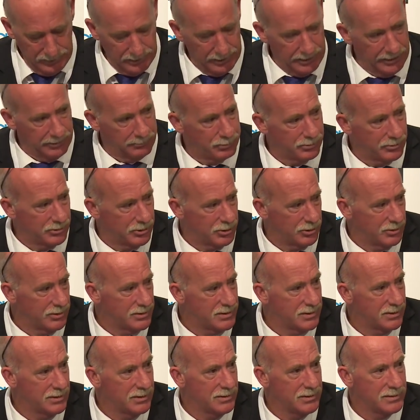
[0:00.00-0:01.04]
It
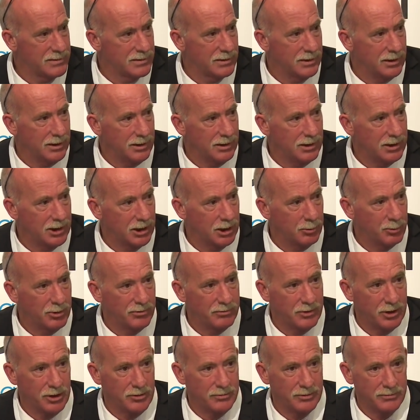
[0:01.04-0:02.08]
produces an income
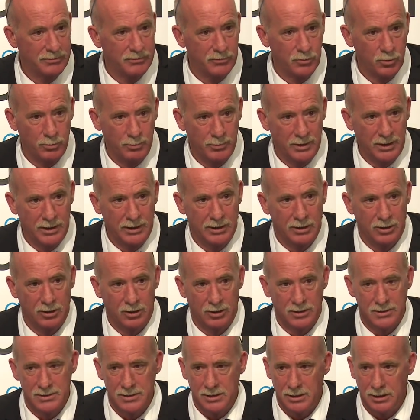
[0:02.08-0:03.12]
of over $4 million
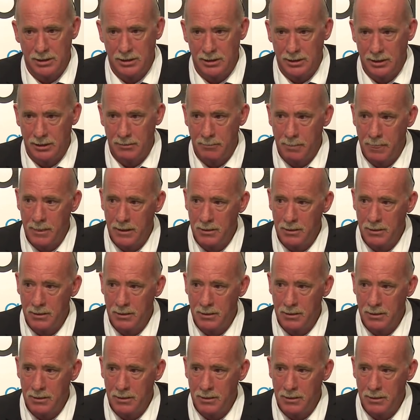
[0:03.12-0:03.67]
a year